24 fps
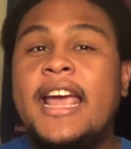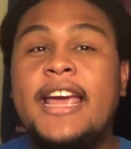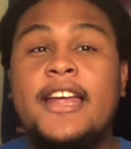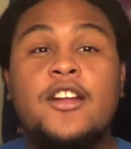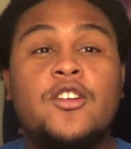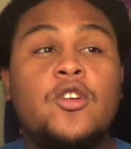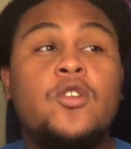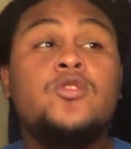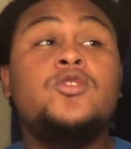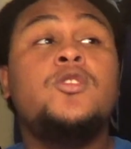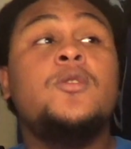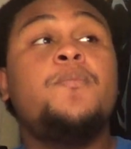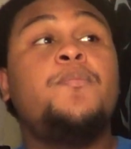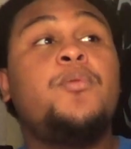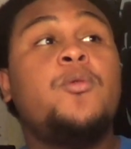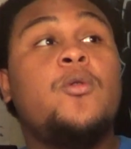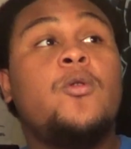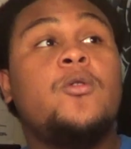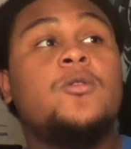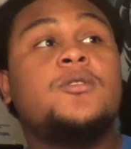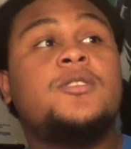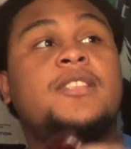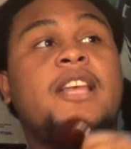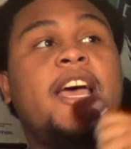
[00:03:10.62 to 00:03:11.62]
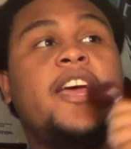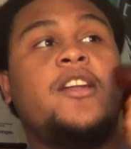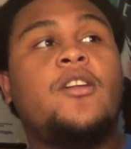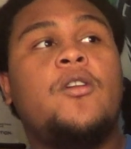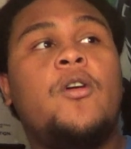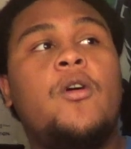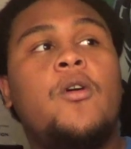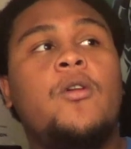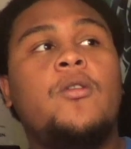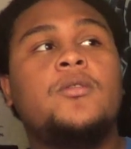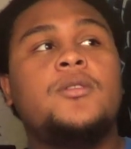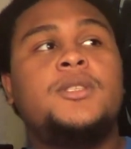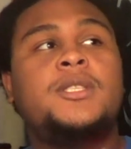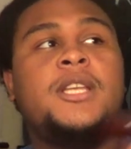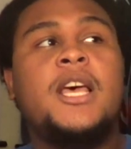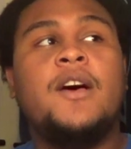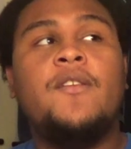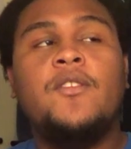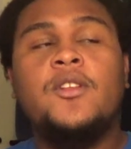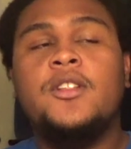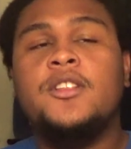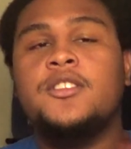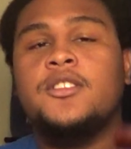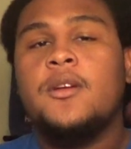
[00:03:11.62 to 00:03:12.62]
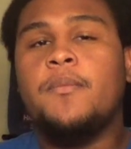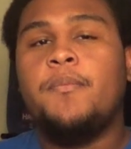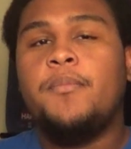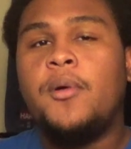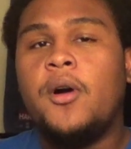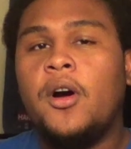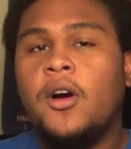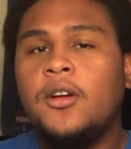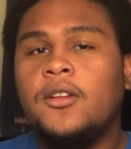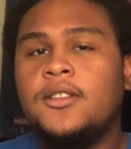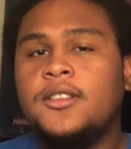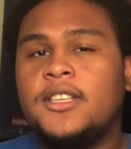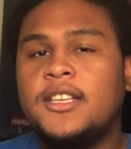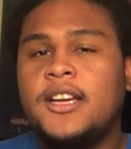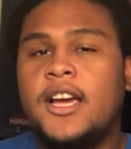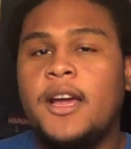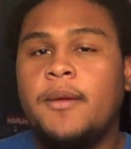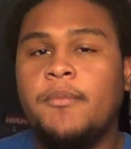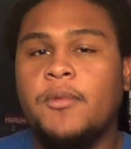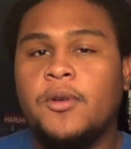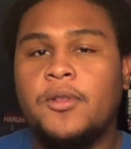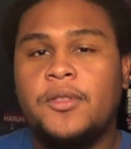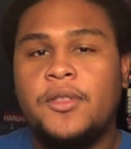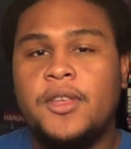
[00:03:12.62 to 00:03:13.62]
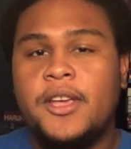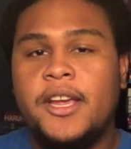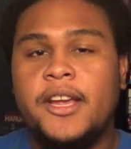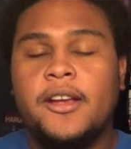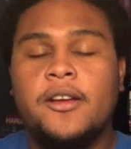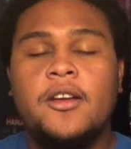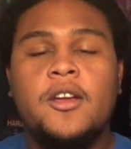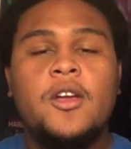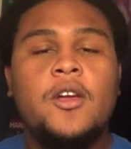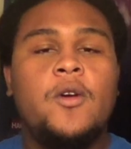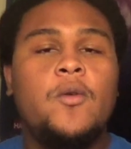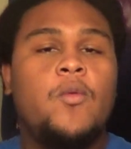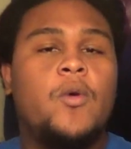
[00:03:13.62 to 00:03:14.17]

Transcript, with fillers: And it also pulls that whole devil is a part-timer thing